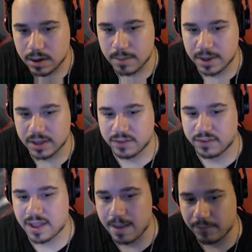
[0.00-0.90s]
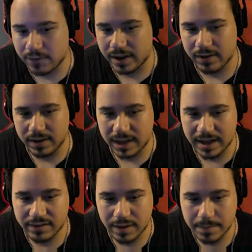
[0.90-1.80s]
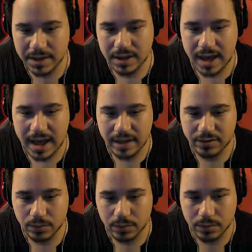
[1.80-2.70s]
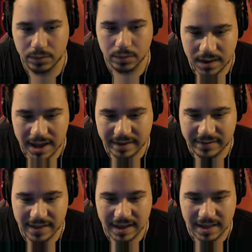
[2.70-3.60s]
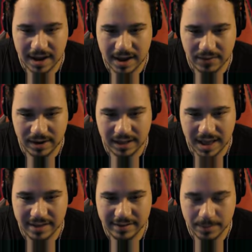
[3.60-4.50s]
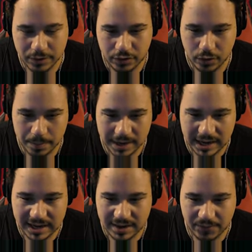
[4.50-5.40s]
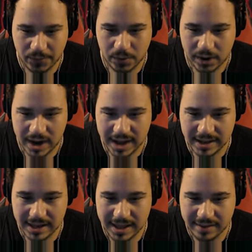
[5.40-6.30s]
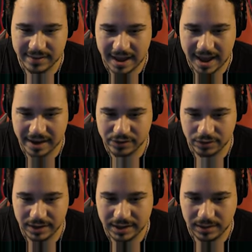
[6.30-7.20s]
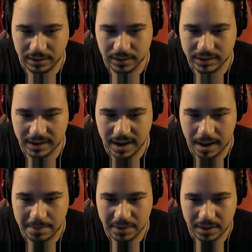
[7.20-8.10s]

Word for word: How about you stop flickering lights on me, asshole? The next thing that I realized I'm a stupid idiot for, and this I actually looked it up